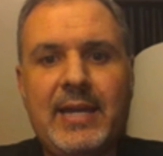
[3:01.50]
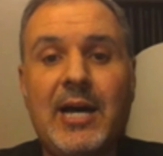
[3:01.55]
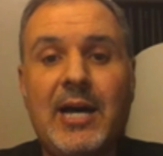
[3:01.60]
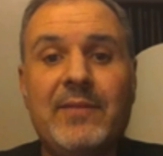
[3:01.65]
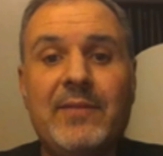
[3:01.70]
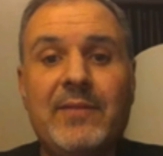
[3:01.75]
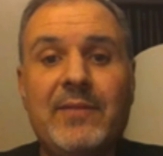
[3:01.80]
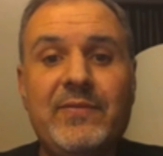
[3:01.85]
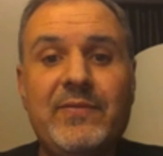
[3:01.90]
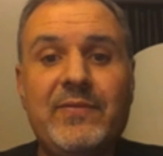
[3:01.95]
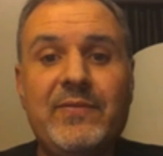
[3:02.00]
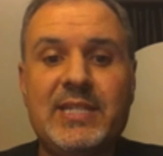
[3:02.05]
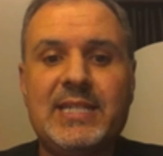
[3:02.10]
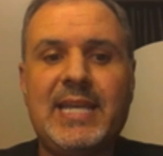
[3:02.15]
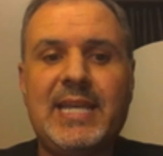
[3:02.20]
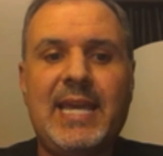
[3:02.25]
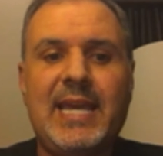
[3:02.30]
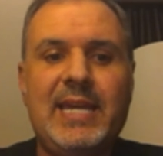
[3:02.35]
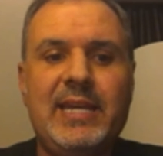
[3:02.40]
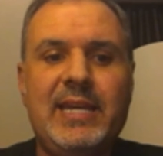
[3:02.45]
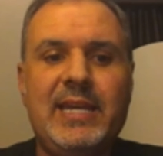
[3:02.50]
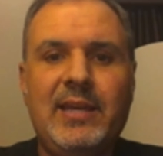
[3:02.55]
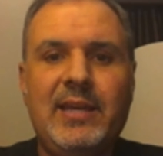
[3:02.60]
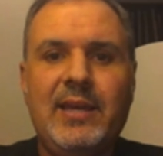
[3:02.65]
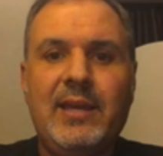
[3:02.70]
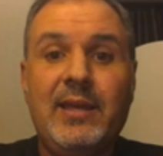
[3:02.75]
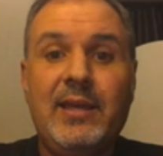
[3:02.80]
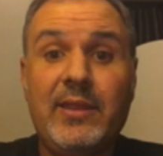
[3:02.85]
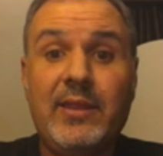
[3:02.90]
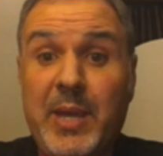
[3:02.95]
had
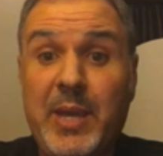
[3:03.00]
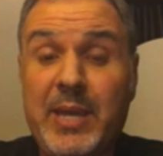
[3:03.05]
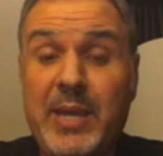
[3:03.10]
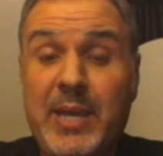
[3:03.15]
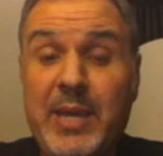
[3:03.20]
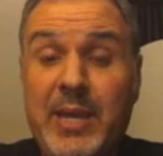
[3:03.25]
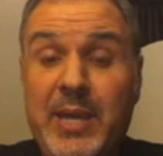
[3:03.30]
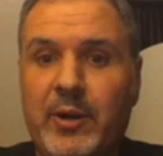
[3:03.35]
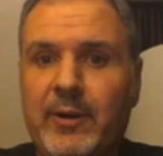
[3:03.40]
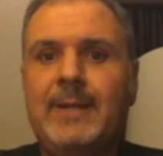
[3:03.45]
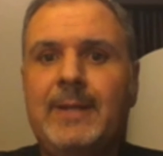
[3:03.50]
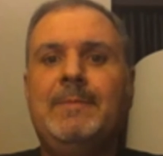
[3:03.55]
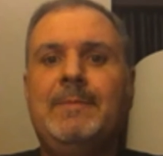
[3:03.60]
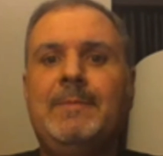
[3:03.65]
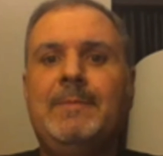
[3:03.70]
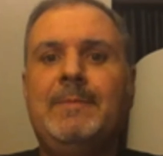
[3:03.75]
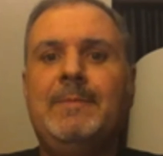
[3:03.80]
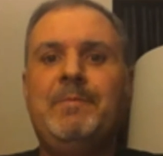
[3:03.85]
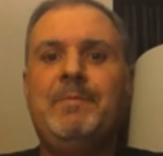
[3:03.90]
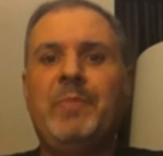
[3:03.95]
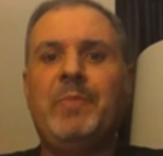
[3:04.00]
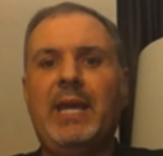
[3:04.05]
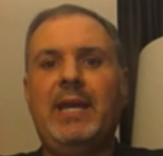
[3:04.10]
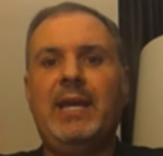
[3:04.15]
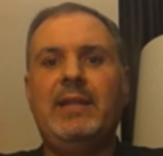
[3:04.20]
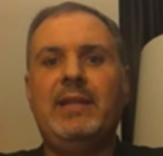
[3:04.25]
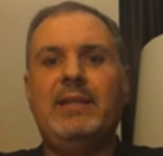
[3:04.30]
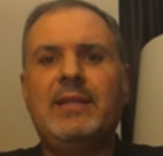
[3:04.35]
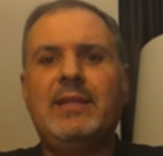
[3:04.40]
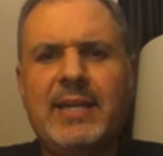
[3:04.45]
confiscated the paper
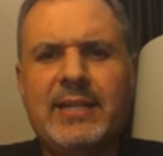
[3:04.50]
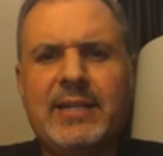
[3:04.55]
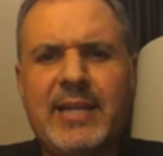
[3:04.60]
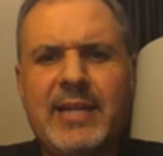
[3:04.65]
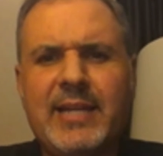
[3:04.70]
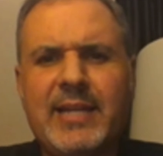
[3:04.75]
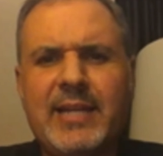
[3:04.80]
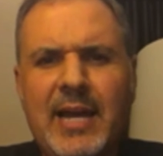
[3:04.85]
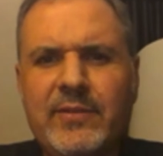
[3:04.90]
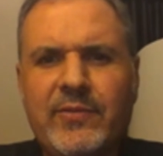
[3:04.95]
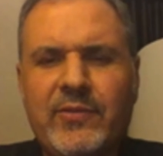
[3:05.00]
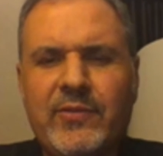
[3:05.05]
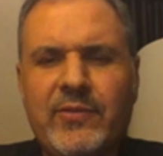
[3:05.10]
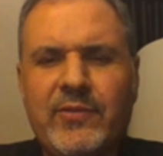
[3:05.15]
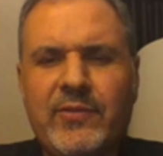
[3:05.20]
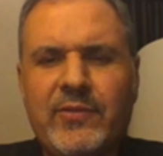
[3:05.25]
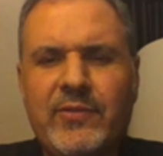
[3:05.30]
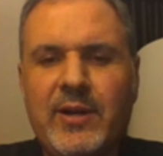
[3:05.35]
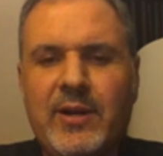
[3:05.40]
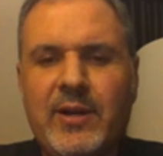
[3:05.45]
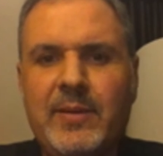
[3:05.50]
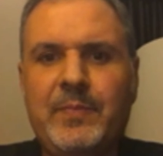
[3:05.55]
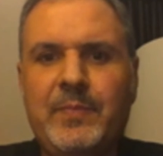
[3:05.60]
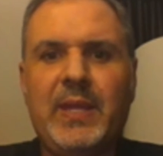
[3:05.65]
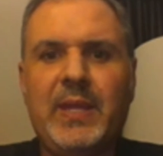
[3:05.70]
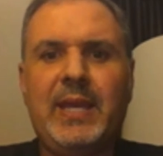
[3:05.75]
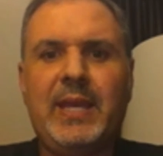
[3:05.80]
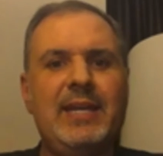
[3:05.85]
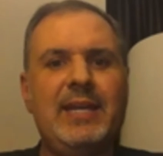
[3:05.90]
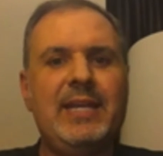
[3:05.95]
and that they had gotten it
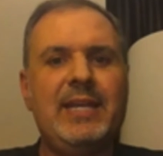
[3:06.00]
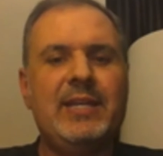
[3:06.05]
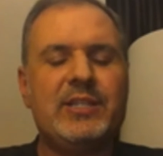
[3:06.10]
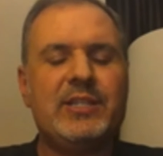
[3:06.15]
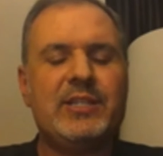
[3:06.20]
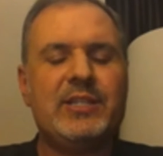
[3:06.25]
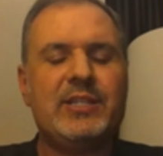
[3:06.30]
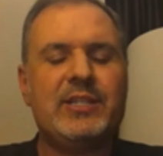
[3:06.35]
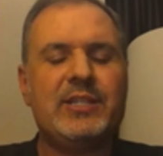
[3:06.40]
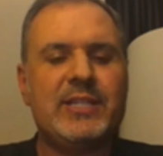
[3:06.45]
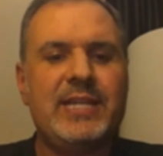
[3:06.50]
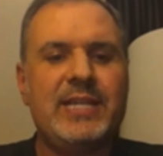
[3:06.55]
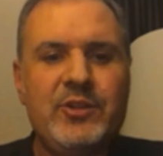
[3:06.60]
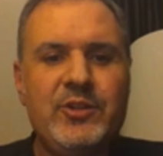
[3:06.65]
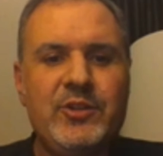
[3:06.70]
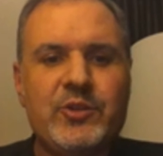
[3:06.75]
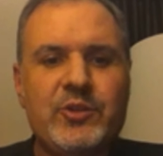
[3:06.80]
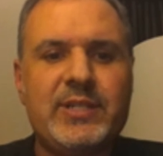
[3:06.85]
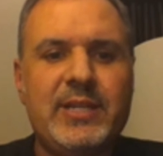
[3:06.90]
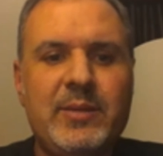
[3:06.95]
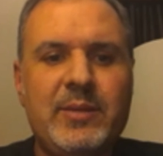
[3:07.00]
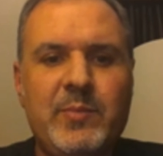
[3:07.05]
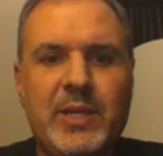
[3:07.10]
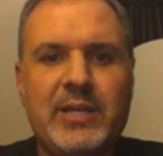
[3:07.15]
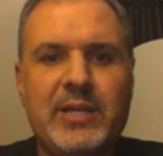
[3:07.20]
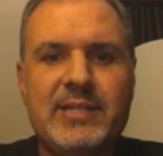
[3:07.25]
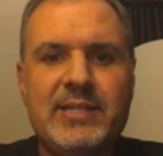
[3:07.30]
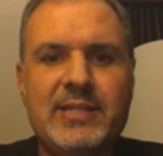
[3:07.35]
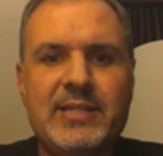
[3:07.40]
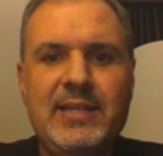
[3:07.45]
from and it's interesting
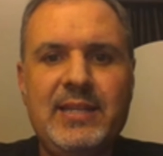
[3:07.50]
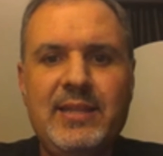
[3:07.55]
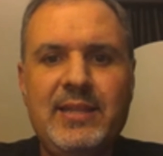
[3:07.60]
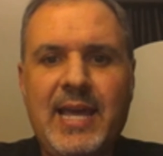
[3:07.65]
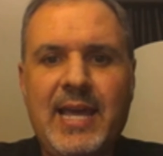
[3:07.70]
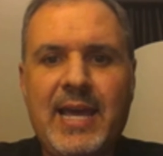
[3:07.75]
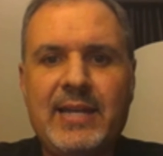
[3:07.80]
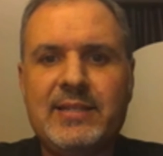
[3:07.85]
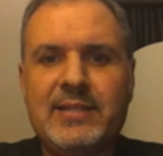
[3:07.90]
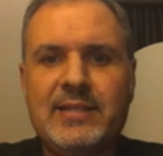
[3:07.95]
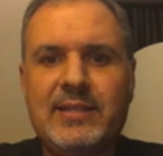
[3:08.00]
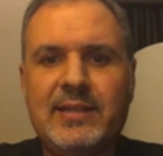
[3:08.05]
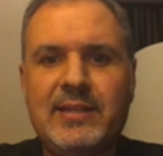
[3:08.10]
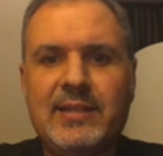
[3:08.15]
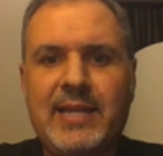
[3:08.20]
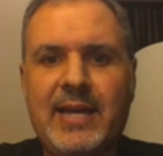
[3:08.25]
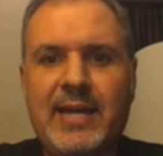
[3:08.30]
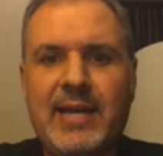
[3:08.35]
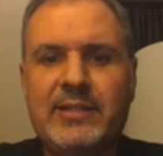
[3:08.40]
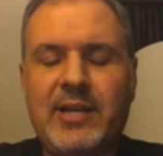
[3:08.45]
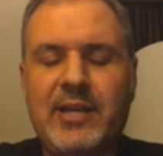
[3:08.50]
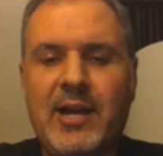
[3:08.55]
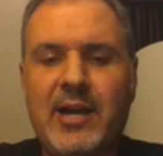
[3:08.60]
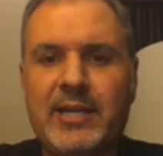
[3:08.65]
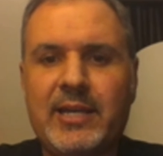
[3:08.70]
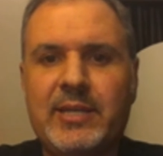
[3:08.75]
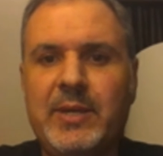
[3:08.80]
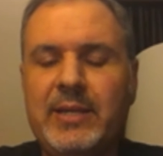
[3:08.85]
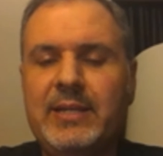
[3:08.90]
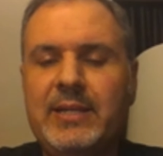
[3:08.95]
because in that that
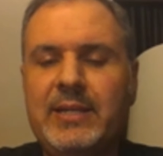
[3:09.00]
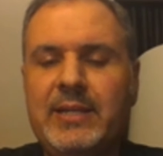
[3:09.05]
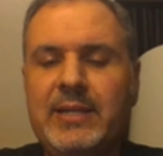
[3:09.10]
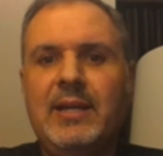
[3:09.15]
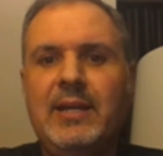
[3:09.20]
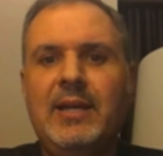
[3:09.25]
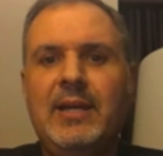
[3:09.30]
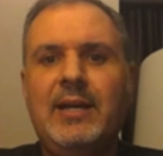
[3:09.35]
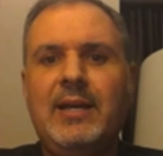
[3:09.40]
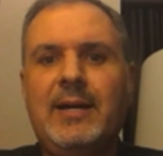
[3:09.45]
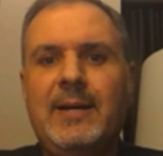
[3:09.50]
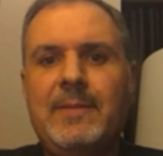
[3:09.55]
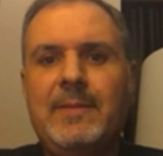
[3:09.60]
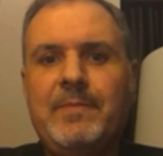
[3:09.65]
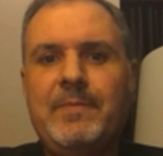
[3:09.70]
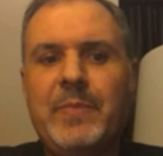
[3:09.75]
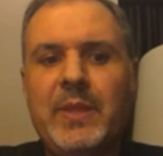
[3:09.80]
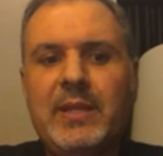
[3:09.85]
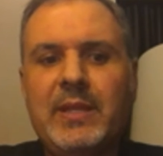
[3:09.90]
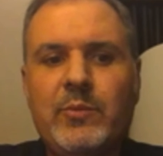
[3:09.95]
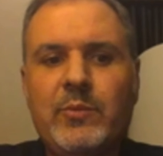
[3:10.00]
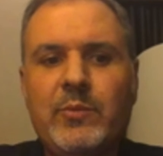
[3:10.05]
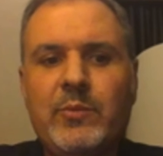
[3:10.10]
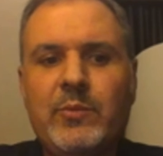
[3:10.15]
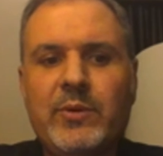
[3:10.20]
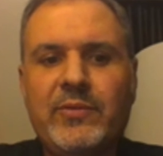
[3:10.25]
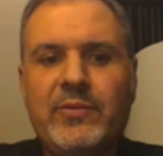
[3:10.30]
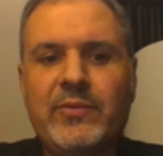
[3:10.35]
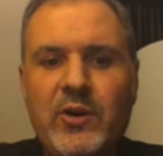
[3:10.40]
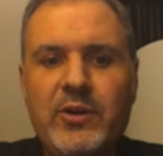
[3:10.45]
document um, they
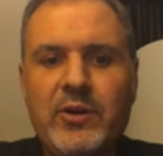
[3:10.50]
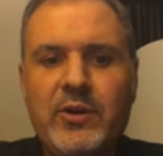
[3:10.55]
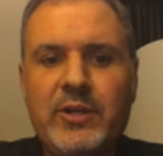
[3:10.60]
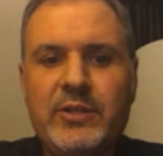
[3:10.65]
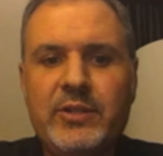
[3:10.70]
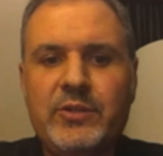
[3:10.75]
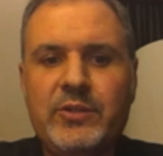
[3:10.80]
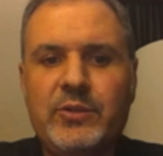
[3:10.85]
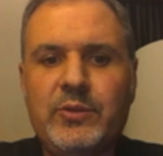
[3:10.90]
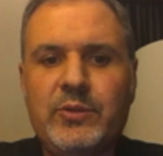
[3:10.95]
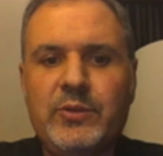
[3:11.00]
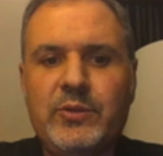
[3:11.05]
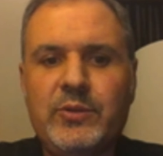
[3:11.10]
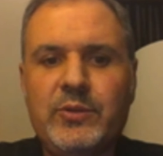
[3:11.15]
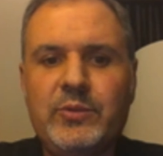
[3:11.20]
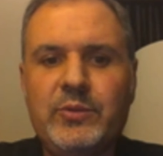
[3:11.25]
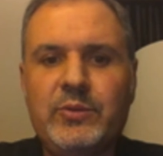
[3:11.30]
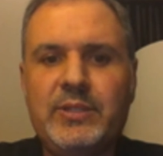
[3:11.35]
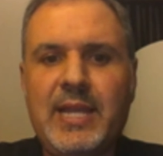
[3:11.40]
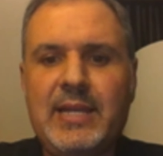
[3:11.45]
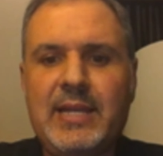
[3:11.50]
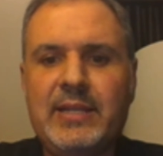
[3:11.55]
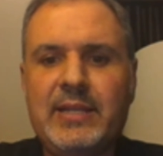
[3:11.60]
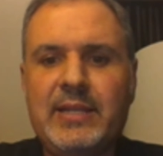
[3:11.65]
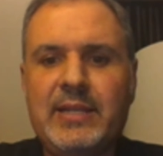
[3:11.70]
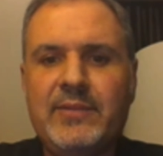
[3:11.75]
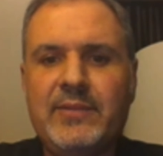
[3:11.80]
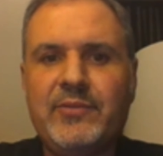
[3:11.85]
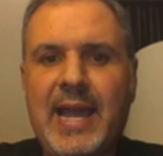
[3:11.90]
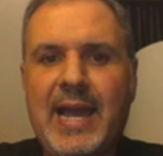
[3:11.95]
referred to
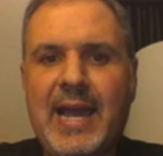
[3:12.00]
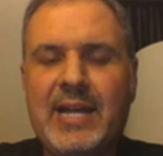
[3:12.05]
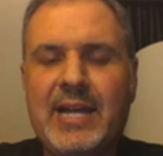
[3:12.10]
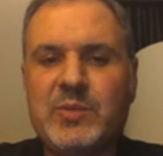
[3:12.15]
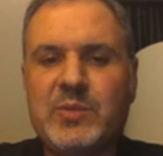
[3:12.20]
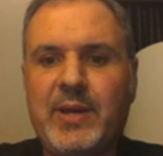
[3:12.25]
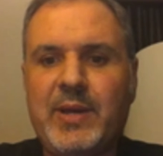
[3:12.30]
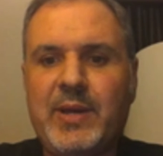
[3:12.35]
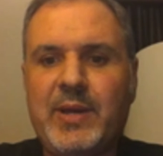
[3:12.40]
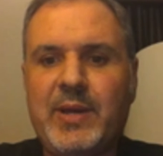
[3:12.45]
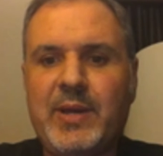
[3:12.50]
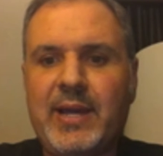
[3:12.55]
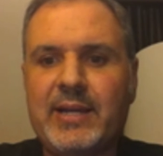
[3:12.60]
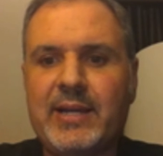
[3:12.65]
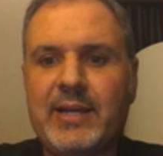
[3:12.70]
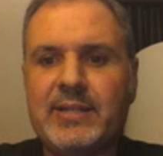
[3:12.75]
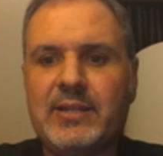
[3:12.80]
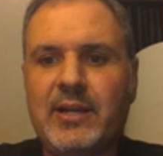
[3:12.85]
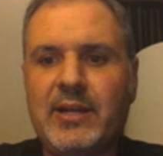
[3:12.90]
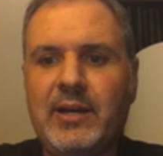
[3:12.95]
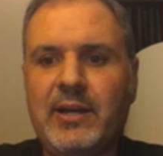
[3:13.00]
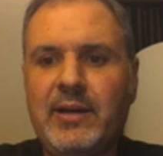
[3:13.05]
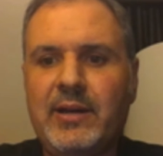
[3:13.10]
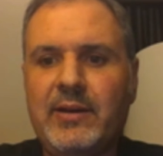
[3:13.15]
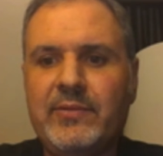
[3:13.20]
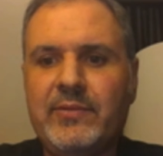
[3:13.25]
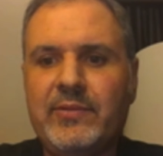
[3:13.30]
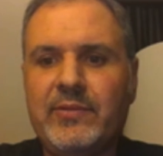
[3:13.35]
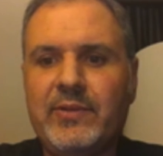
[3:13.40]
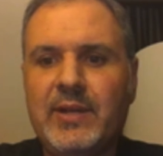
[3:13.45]
different aspects
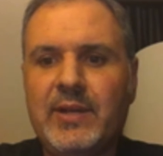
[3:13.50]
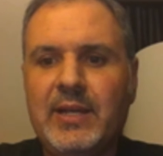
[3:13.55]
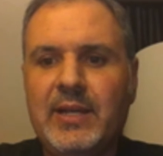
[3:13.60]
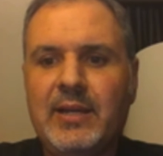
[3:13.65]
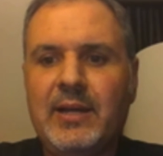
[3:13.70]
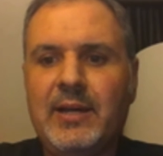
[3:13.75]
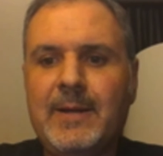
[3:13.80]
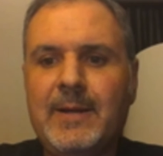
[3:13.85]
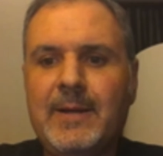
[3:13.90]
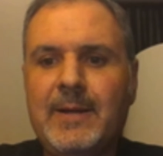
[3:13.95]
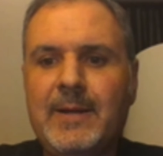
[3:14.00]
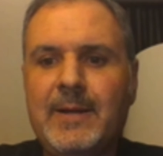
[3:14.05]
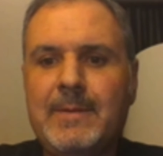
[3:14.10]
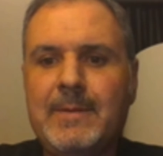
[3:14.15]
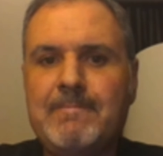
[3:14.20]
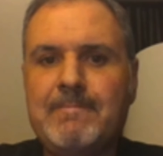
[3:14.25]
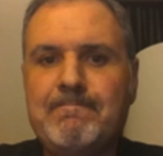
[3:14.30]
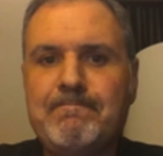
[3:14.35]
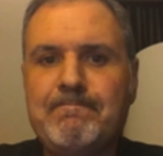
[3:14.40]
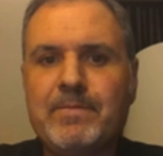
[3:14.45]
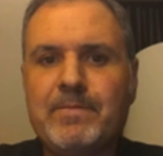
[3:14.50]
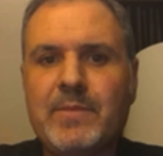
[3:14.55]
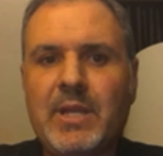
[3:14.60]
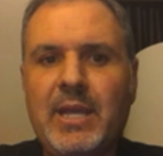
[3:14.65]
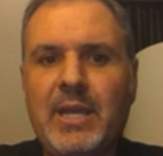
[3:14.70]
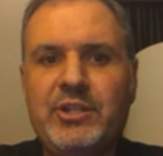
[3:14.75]
of um,